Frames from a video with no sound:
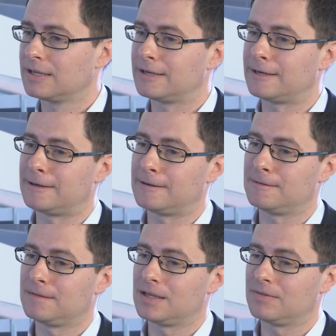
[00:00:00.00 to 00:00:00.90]

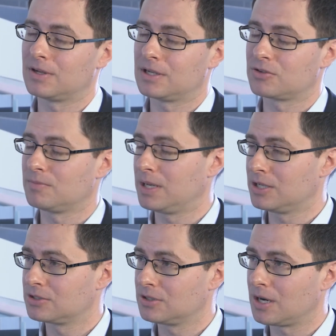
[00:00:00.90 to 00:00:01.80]
They've done a
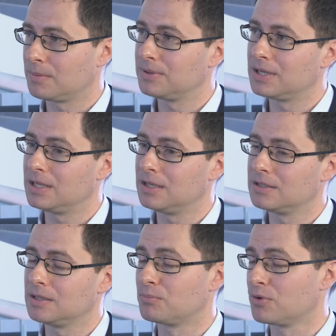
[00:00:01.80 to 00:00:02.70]
tremendous job
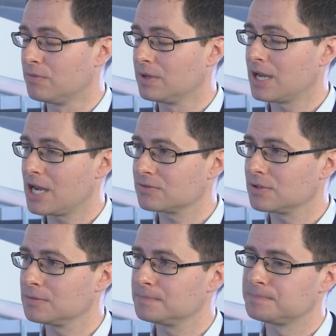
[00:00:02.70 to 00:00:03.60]
in improving cash
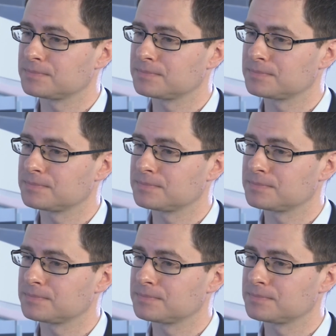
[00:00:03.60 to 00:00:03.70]
flow.